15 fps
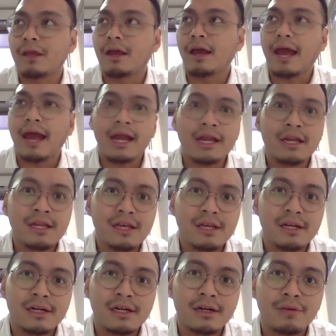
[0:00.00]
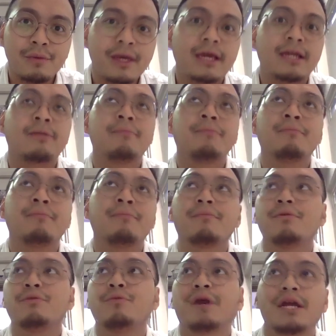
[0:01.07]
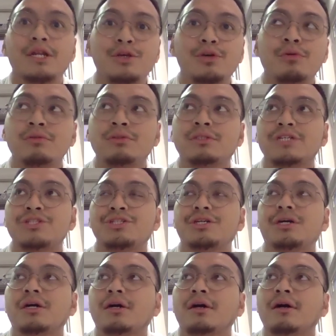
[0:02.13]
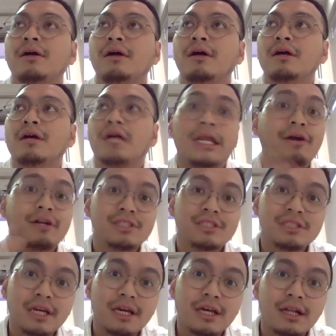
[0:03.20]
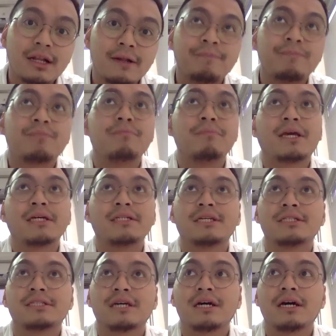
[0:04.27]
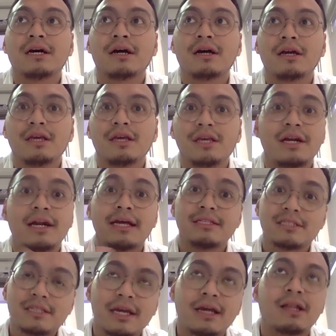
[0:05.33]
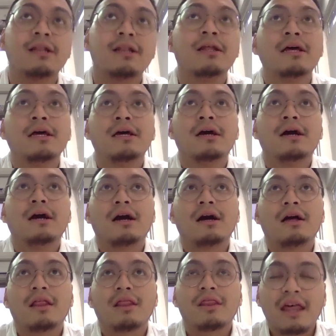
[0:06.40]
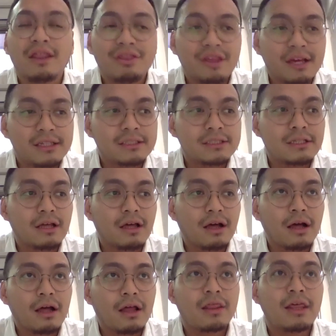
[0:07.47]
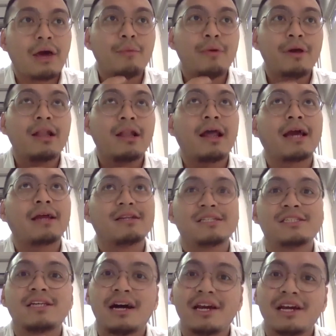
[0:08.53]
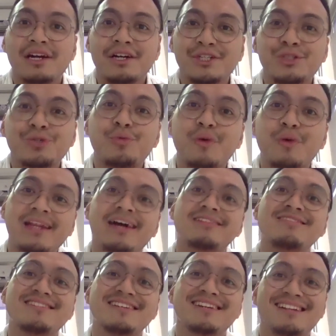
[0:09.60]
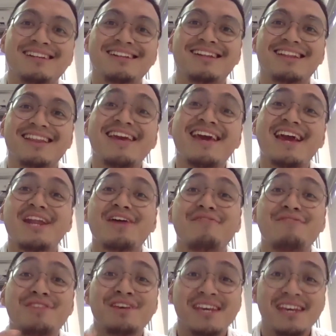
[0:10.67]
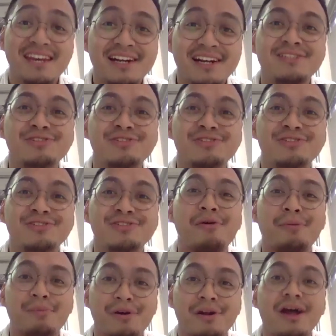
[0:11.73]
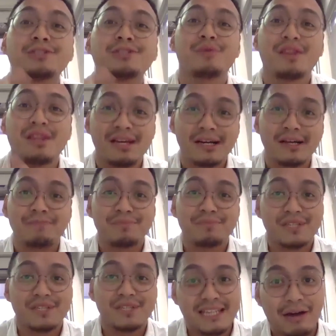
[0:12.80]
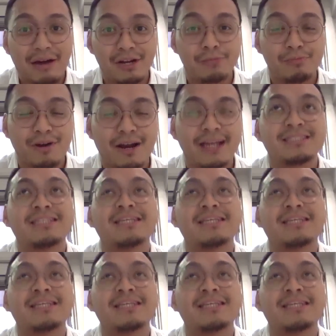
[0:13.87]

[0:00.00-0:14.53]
end year we can do such a clearance sale, because it's a year-end sale. That things they will like desire to wait until the end of the year to get our products with a discounted price.